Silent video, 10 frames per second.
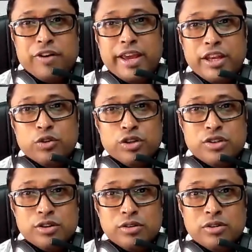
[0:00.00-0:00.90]
fine, you need
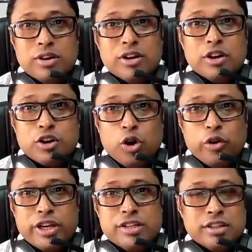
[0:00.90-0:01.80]
to grow
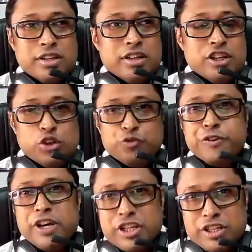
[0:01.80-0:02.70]
it, you
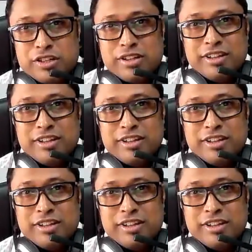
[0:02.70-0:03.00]
feed it.